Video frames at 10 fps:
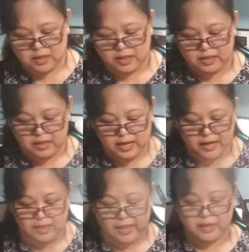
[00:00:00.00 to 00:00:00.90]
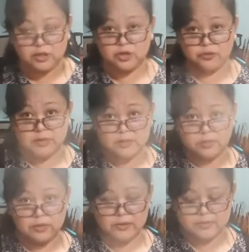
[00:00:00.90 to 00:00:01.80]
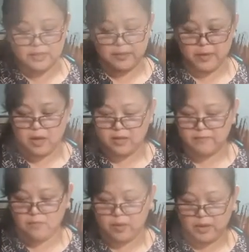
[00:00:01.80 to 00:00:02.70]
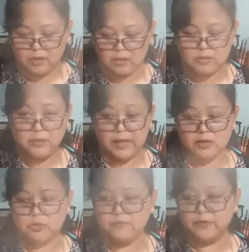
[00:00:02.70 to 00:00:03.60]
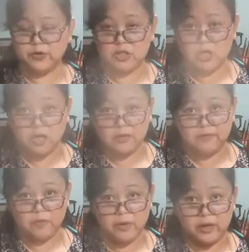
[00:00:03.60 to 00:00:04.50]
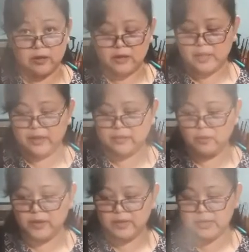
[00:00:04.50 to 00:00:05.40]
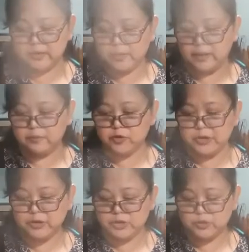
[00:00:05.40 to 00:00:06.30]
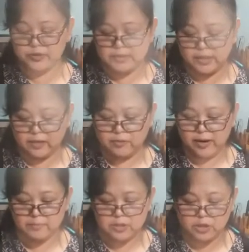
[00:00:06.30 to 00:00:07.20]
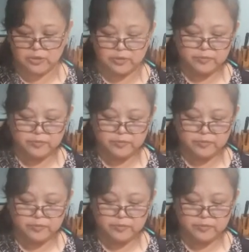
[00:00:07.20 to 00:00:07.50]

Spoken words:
And then I like to drizzle some olive oil, extra virgin olive oil. I like the one at Trader Joe's that I grabbed here.